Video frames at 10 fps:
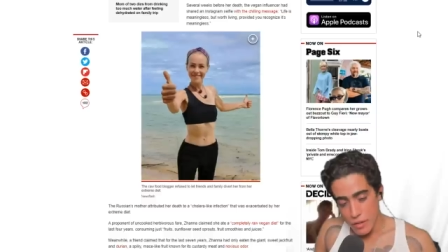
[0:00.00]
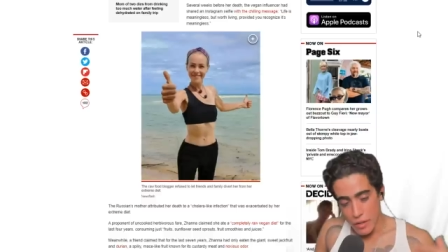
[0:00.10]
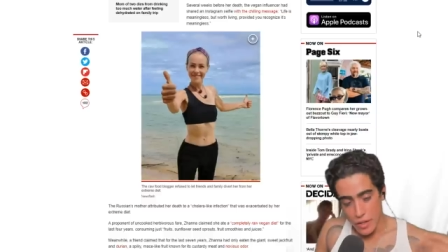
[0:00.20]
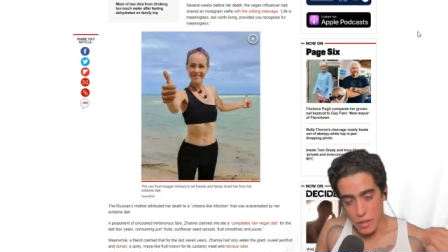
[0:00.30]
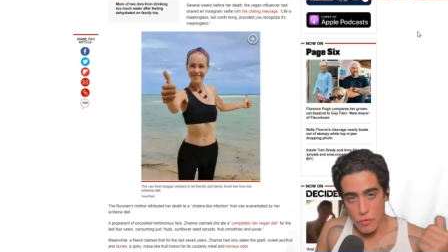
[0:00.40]

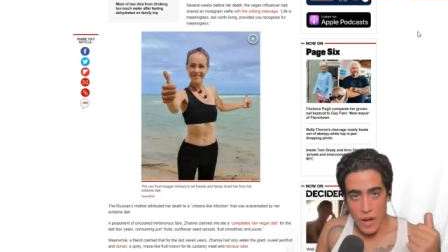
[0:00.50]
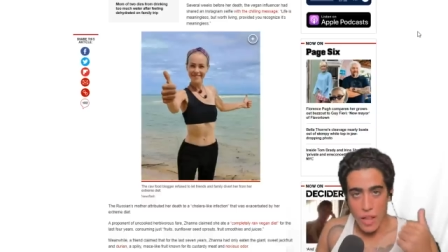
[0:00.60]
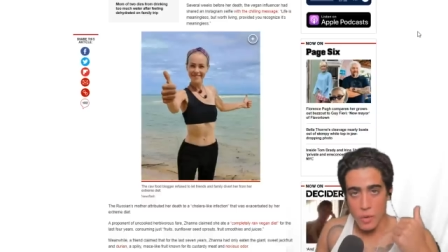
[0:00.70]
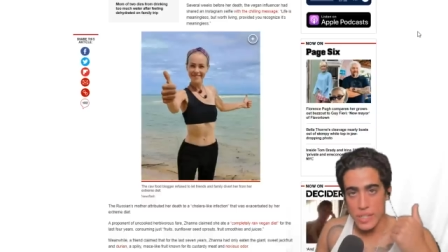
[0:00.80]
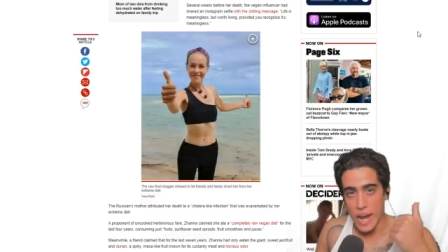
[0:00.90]
Look, you
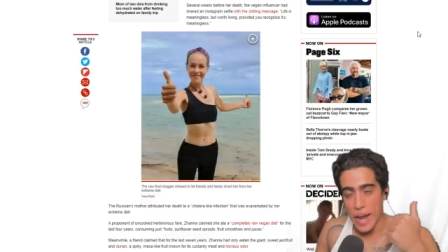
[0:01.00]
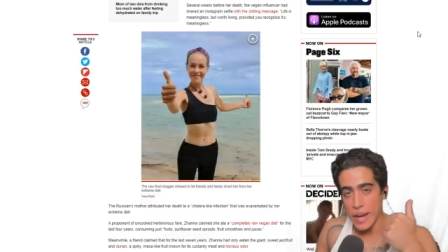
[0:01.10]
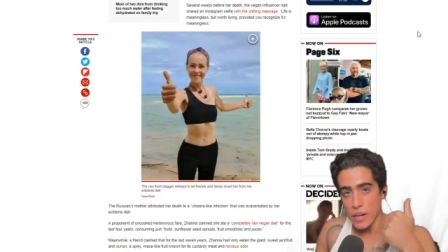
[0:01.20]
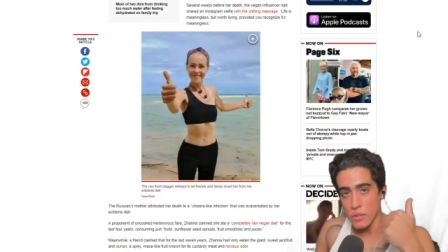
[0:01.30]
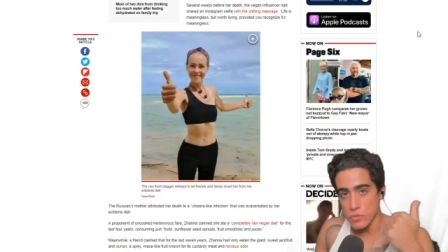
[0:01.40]
follow a
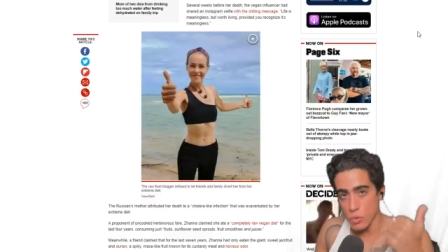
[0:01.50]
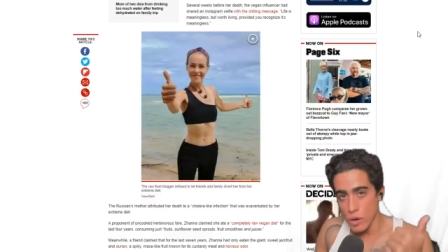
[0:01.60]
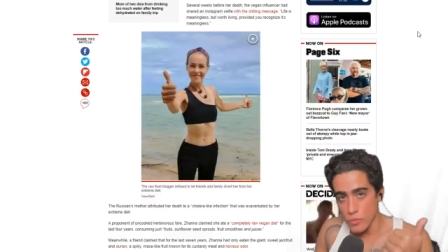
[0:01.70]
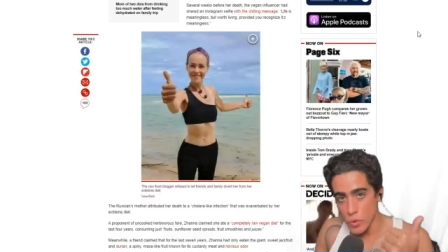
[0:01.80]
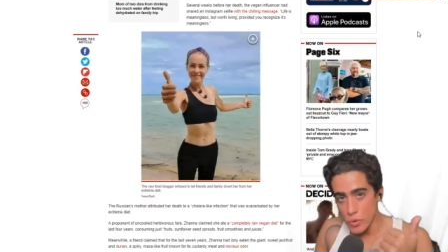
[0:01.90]
diet of raw
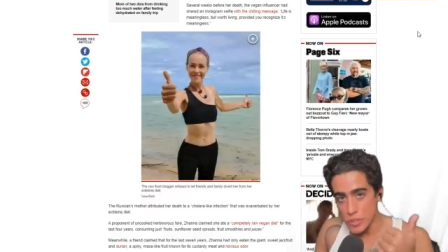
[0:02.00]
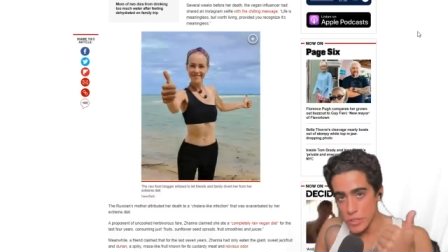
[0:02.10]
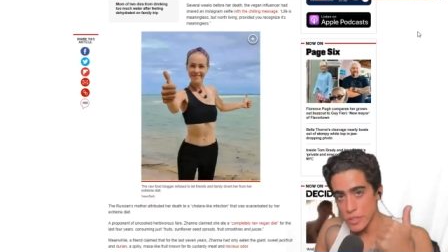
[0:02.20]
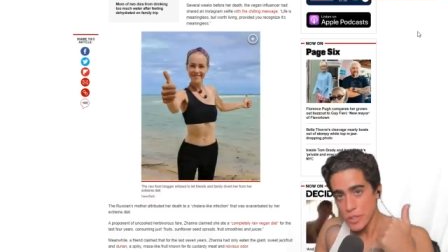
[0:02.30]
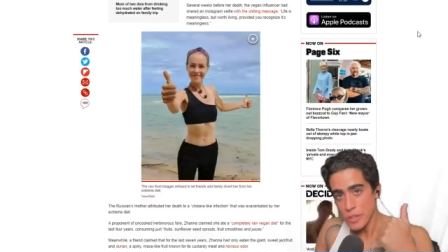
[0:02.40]

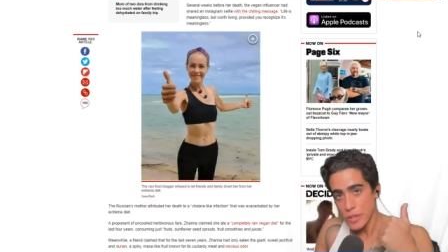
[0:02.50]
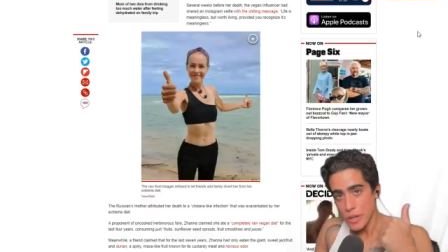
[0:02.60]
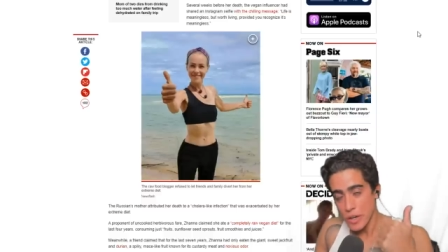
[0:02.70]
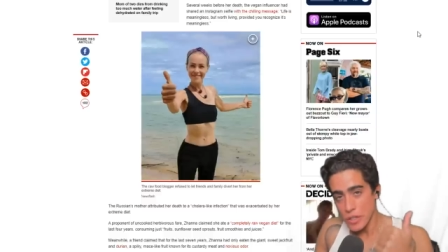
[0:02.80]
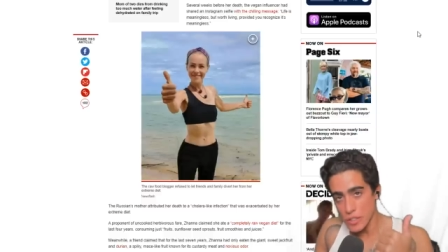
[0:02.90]
fruits,
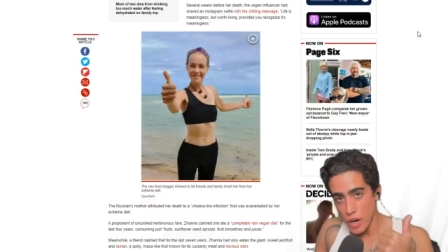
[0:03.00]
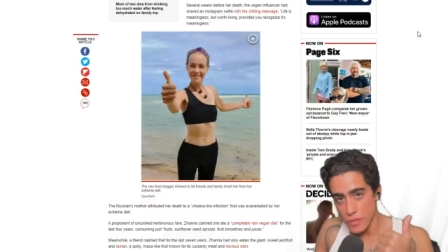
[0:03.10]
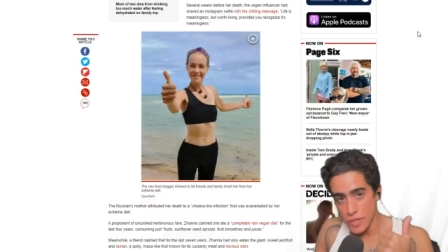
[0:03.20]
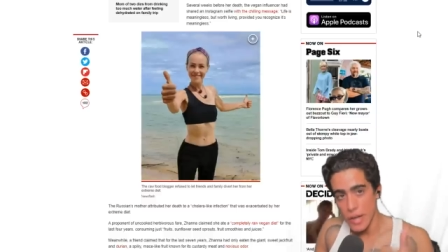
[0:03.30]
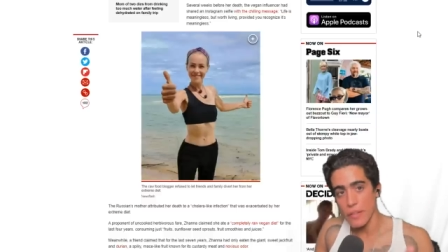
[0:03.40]
you're going to starve
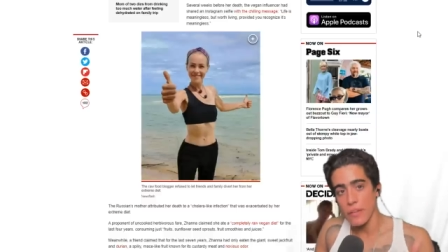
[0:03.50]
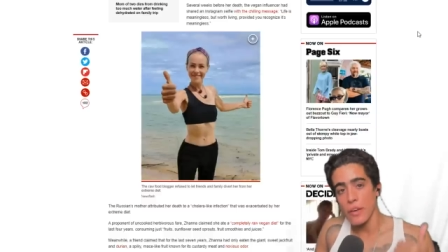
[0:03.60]
to death.